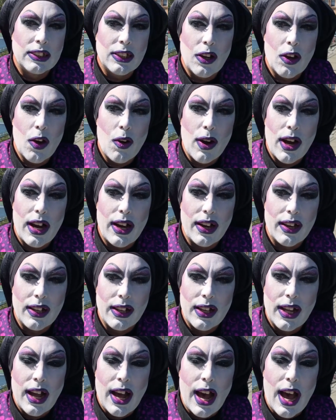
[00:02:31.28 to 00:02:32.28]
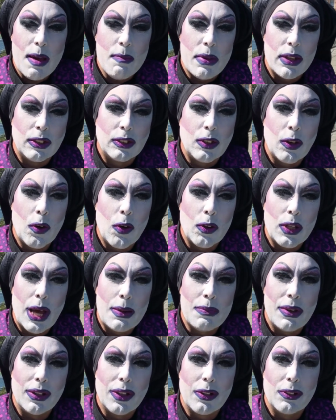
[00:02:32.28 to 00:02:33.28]
so uh, I've been told
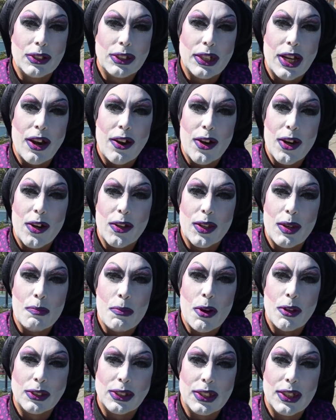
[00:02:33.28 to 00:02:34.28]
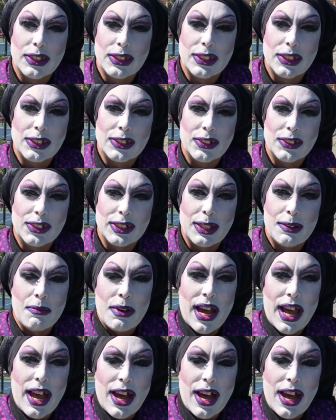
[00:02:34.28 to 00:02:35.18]
I'm a little scarier than most of the sisters in my